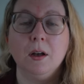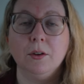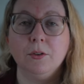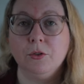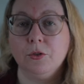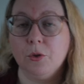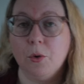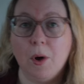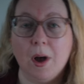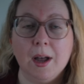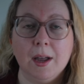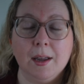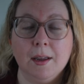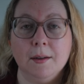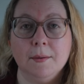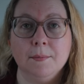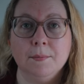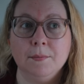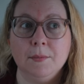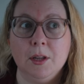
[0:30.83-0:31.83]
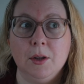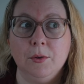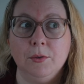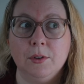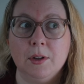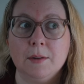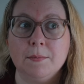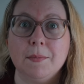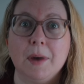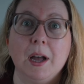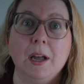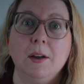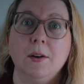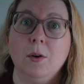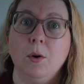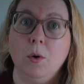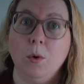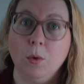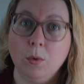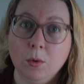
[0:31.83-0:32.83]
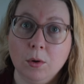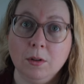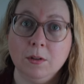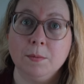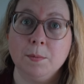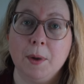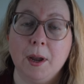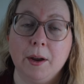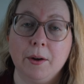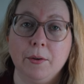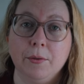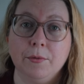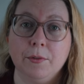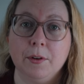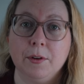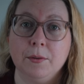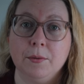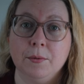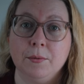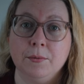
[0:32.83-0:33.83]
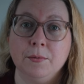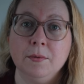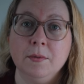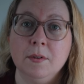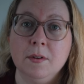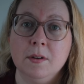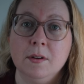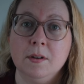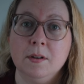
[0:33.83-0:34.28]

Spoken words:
So I am using my old microphone